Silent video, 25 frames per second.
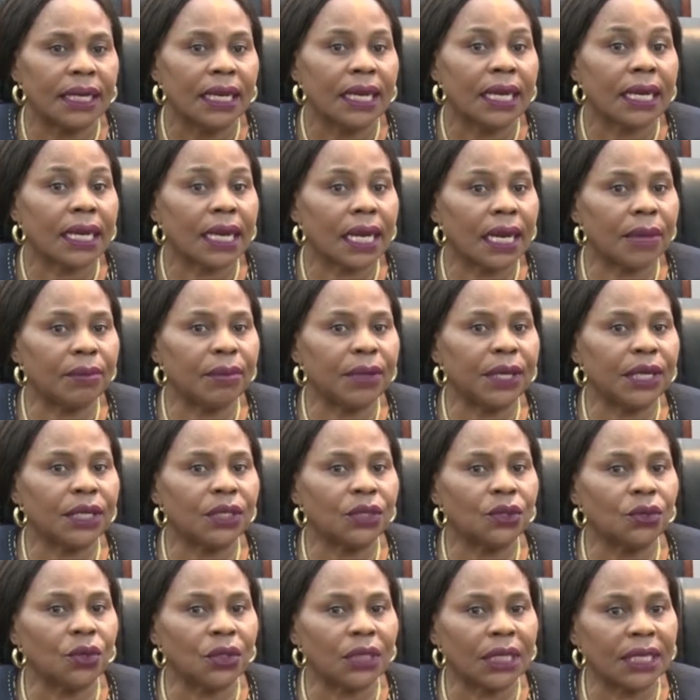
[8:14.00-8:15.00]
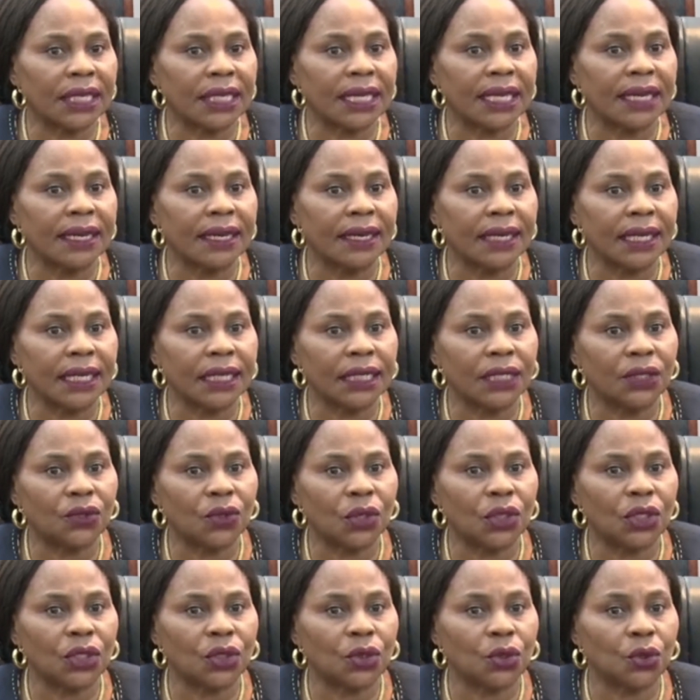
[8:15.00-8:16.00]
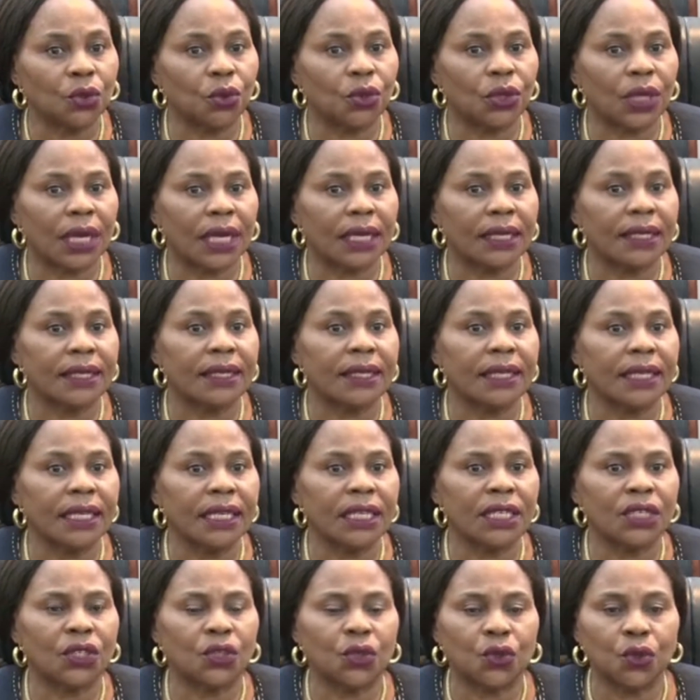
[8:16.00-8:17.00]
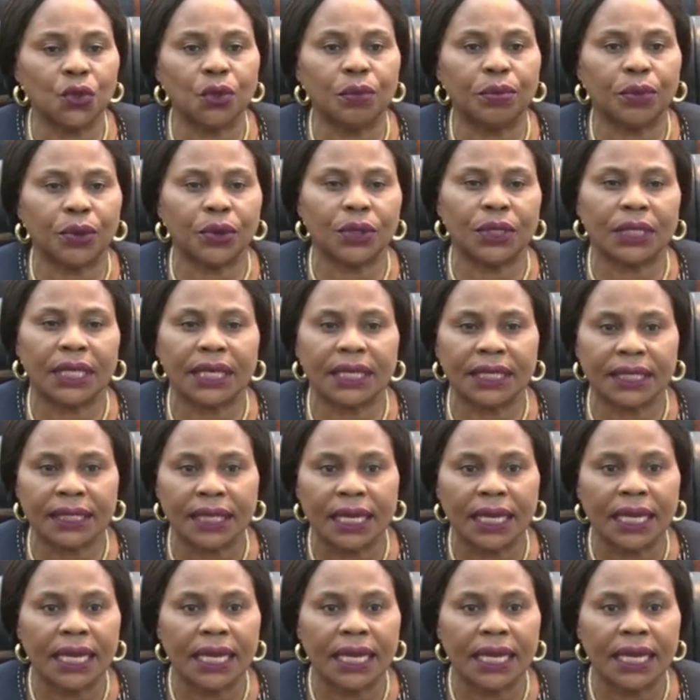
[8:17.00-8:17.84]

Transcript: Cabinet noted the need to ensure that these two projects